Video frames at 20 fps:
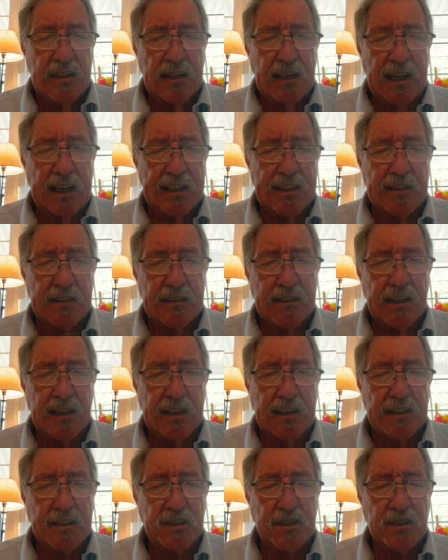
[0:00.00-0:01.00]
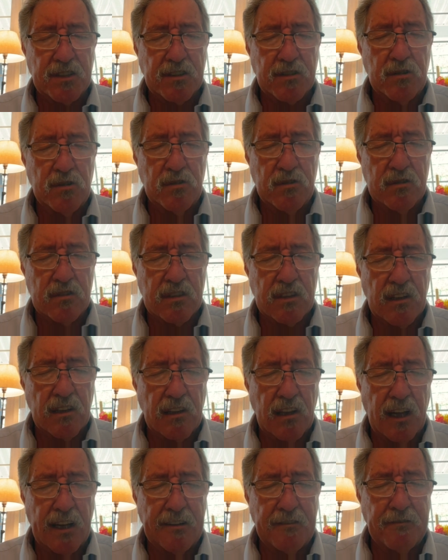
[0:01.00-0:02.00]
and just oozed the
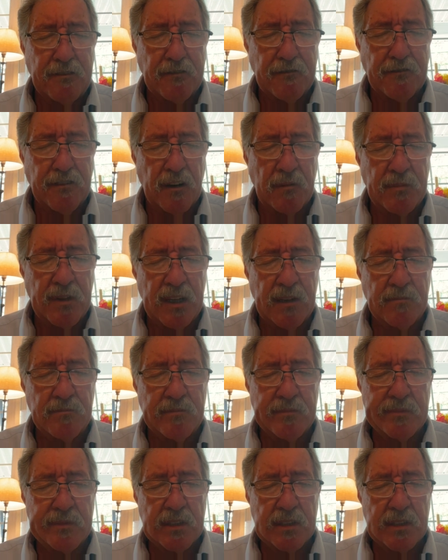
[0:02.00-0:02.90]
life from him,